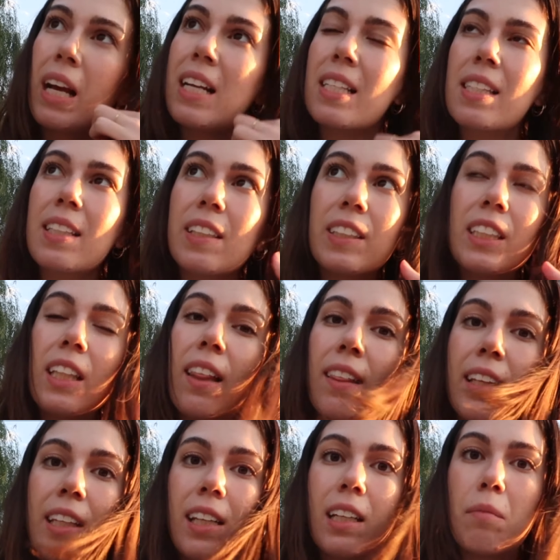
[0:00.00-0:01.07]
I started
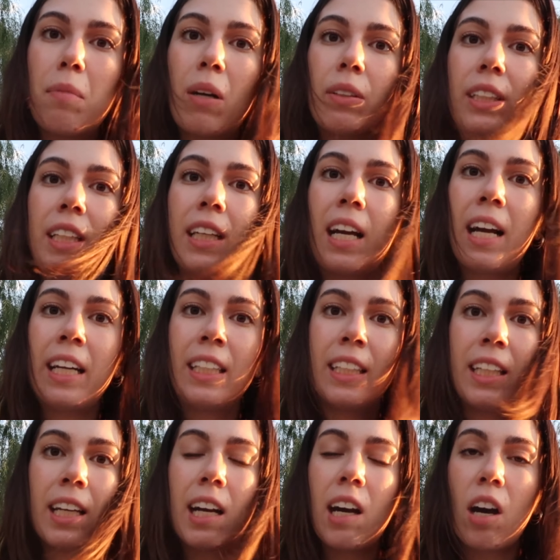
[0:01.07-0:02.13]
thinking about the
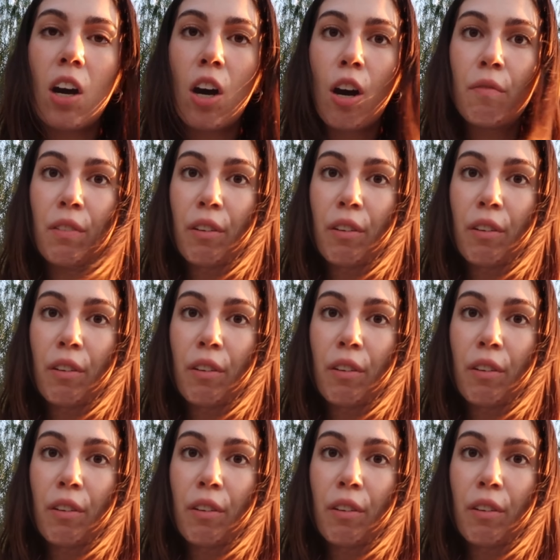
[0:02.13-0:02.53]
idea of